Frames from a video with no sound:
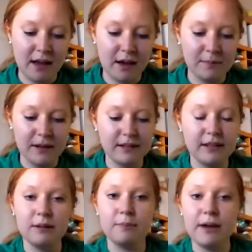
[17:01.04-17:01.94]
And
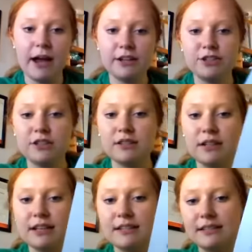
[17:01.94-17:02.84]
then the back just
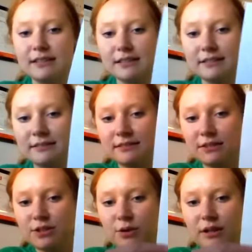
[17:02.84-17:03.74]
lists,
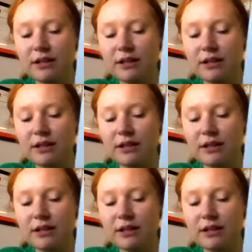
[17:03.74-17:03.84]
you